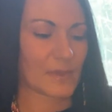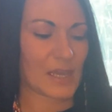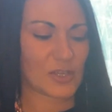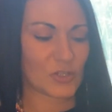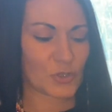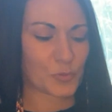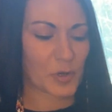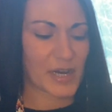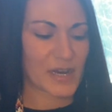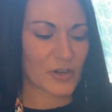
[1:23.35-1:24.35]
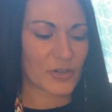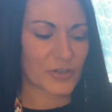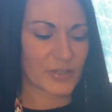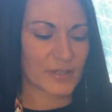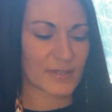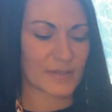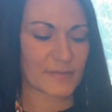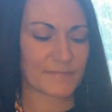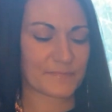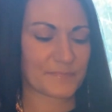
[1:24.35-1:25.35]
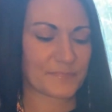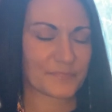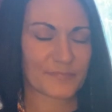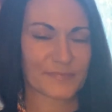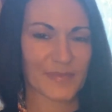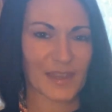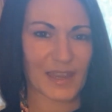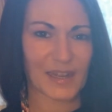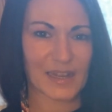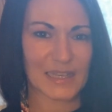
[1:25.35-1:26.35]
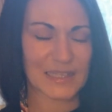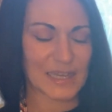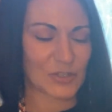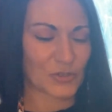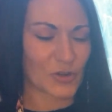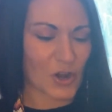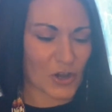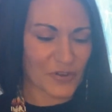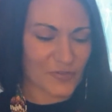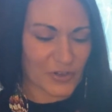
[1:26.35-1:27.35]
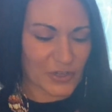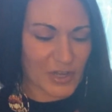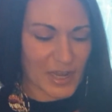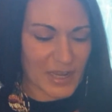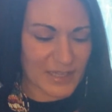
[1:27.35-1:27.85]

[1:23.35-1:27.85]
Angel Prayers. Get a nice angel card for you guys.